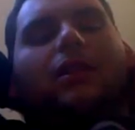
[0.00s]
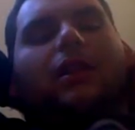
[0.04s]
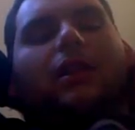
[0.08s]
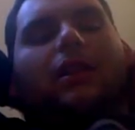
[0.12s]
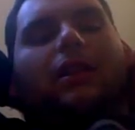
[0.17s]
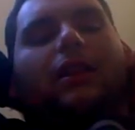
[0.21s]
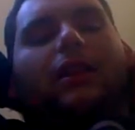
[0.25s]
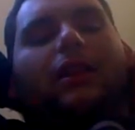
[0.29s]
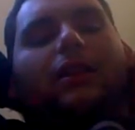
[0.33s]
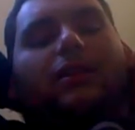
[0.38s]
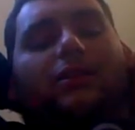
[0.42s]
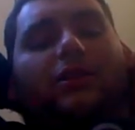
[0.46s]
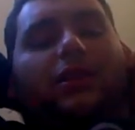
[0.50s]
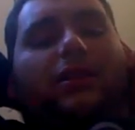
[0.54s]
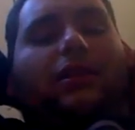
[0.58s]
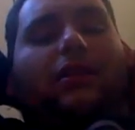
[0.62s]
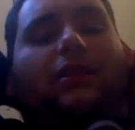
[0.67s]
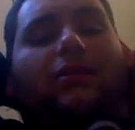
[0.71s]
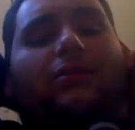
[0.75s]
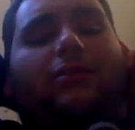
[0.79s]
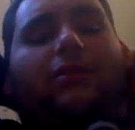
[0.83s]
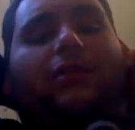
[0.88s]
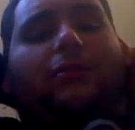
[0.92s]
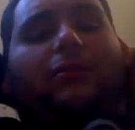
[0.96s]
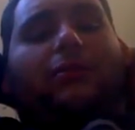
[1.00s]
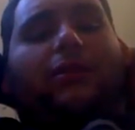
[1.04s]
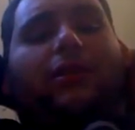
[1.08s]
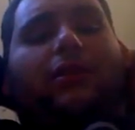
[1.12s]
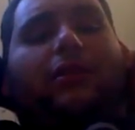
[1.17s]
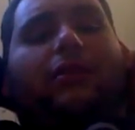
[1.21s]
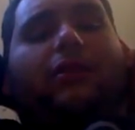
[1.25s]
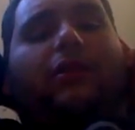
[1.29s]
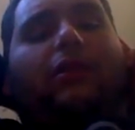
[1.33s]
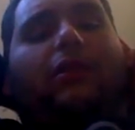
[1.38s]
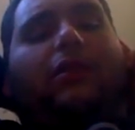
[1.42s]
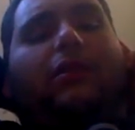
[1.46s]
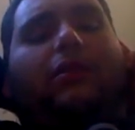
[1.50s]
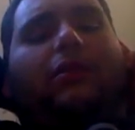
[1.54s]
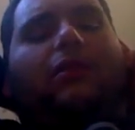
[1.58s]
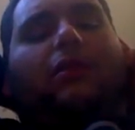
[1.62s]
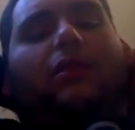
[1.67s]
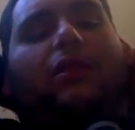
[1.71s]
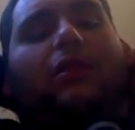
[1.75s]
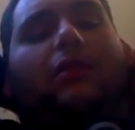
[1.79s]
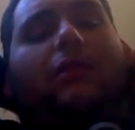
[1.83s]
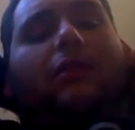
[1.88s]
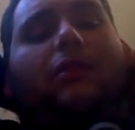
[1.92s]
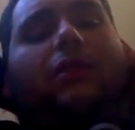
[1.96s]
And AJ obviously being the leader
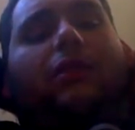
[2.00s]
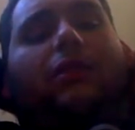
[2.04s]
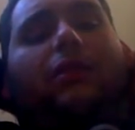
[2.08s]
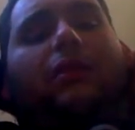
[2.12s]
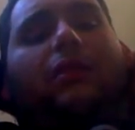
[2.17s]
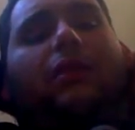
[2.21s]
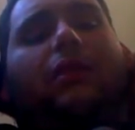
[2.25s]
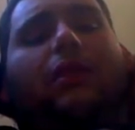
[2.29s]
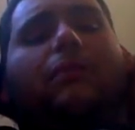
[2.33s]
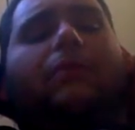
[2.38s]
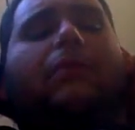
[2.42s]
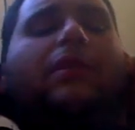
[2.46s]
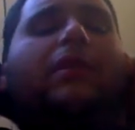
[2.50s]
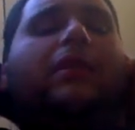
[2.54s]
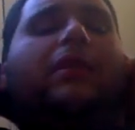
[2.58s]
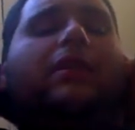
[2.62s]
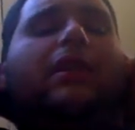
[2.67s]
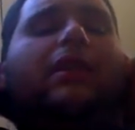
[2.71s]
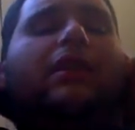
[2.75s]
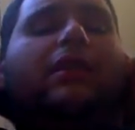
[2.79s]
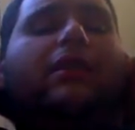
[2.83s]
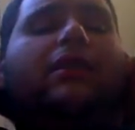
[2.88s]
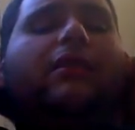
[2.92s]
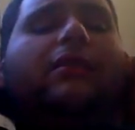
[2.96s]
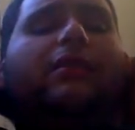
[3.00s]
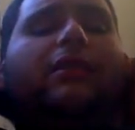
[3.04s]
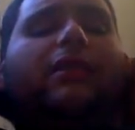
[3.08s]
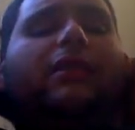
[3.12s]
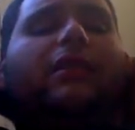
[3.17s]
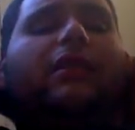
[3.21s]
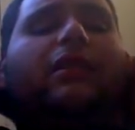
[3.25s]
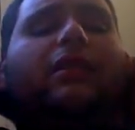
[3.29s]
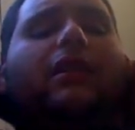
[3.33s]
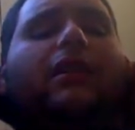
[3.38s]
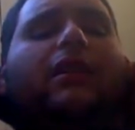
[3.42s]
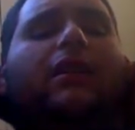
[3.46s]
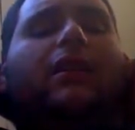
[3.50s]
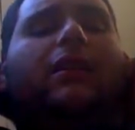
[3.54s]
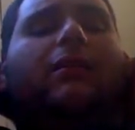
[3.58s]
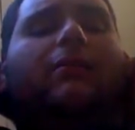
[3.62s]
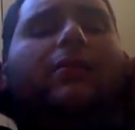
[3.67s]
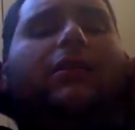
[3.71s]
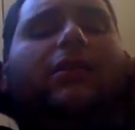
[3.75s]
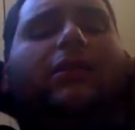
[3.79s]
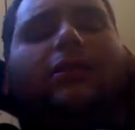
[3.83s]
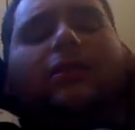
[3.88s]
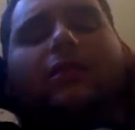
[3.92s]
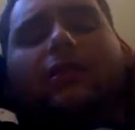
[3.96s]
and obviously the company that is TNA. I
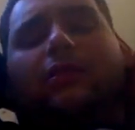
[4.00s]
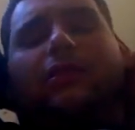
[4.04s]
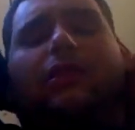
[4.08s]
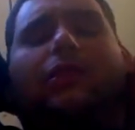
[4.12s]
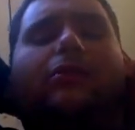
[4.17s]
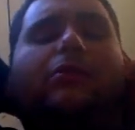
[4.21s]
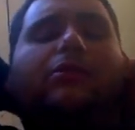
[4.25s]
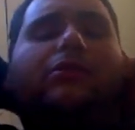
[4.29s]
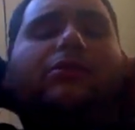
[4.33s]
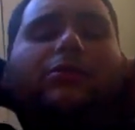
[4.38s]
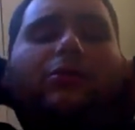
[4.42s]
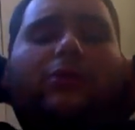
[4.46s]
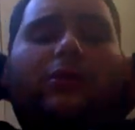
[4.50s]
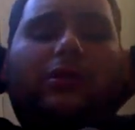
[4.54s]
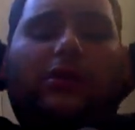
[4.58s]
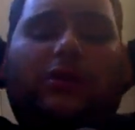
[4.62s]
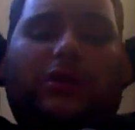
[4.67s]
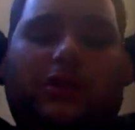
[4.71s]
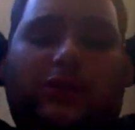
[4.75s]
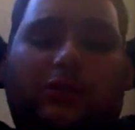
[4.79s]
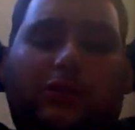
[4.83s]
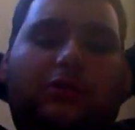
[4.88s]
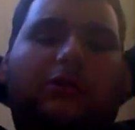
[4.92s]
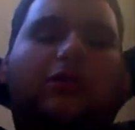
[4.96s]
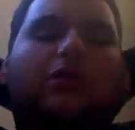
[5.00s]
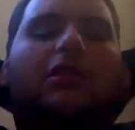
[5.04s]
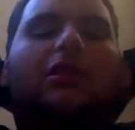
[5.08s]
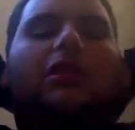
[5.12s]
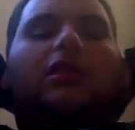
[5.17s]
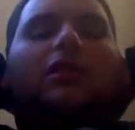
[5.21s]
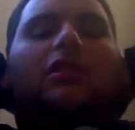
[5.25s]
mean, you can say what you want to.